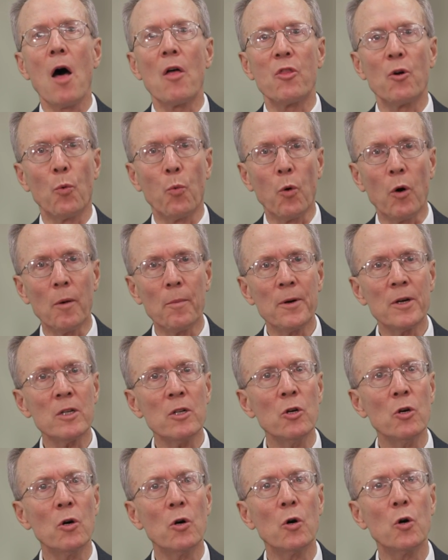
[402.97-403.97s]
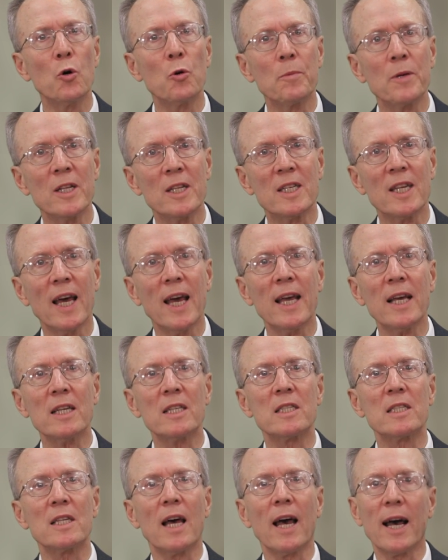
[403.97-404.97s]
the woman whom he
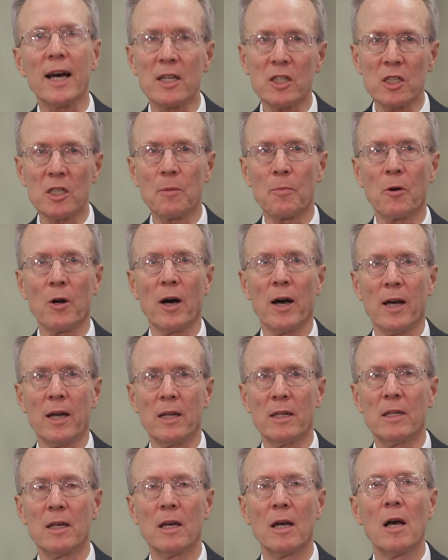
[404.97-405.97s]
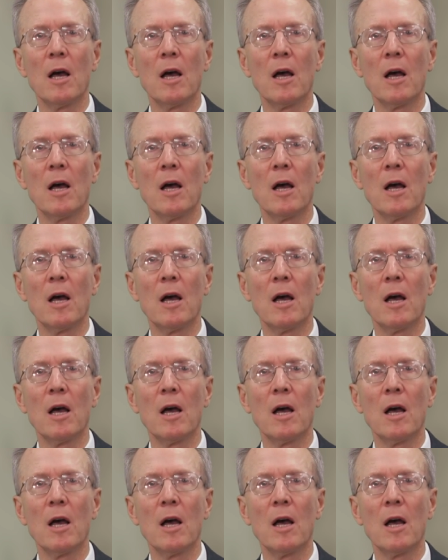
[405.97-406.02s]
takes as the bride